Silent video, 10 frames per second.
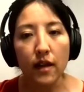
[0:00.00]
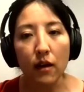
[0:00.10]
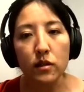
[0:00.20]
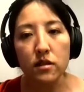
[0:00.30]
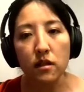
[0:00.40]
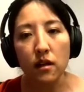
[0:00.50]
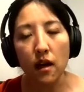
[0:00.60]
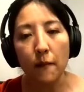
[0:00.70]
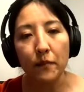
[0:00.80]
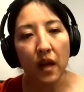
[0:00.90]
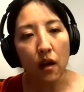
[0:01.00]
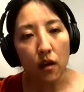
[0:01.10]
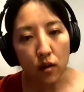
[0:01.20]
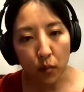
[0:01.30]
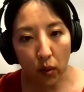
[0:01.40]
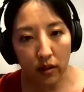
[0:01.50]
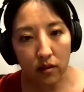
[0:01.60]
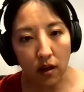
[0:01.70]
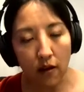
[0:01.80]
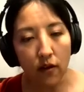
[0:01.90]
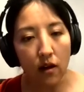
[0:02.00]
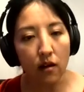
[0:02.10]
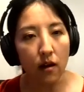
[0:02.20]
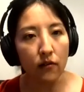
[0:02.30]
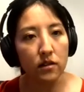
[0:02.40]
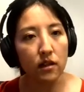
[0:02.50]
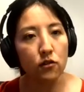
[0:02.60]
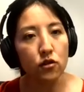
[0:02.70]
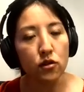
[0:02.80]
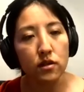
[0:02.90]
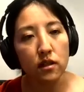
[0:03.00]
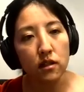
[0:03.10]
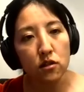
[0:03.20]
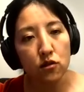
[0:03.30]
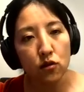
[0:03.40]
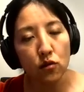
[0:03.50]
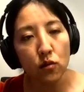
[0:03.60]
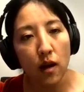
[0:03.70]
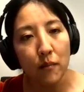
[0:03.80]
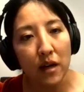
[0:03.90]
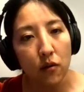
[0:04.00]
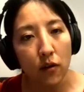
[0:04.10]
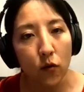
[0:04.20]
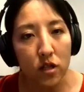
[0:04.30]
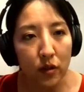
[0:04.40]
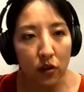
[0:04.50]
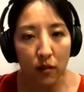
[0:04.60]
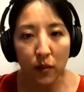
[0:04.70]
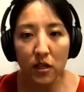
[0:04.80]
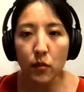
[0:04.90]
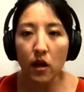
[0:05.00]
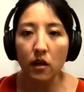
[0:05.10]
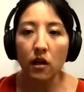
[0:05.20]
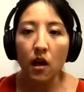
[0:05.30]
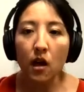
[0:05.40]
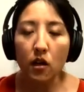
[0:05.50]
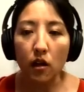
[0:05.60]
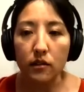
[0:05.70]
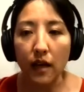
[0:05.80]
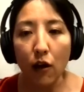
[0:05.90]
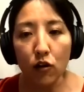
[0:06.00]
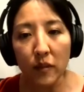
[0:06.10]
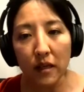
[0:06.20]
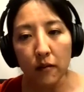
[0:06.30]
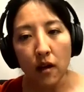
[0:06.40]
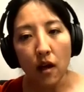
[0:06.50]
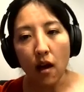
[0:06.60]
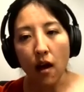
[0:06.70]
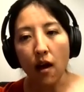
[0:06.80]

So that was the point of us introducing this new meta reinforcement learning benchmark called Alchemy.